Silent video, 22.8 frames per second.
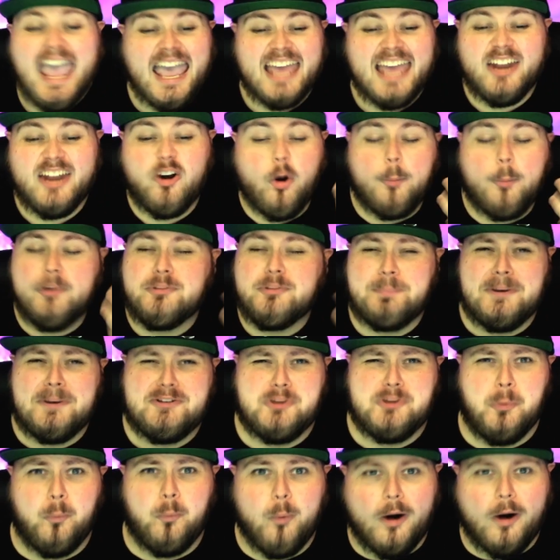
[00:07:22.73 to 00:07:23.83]
And it almost makes
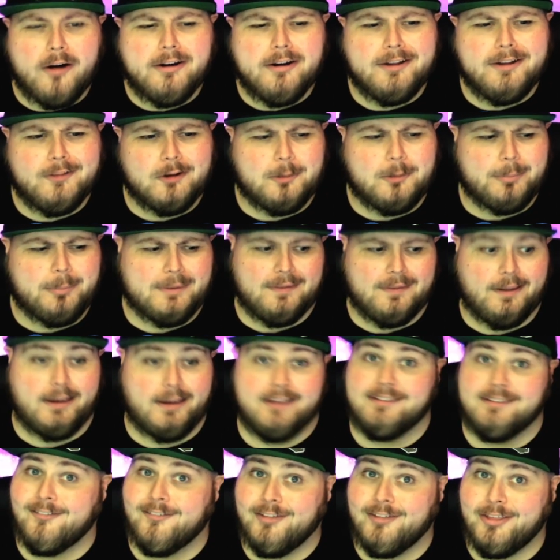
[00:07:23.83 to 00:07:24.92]
you worry a little bit, like,
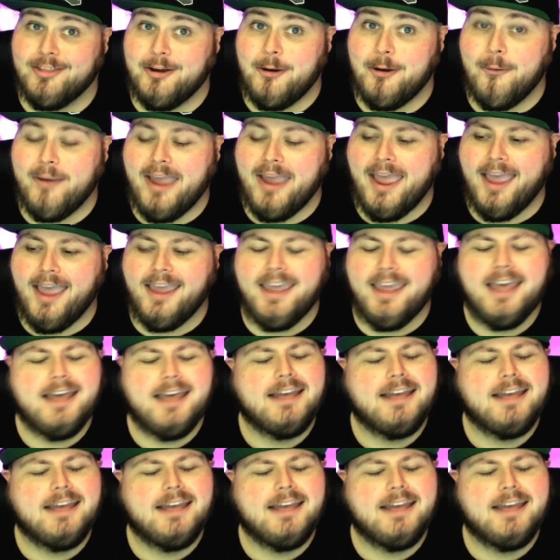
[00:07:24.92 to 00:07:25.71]
is everything okay?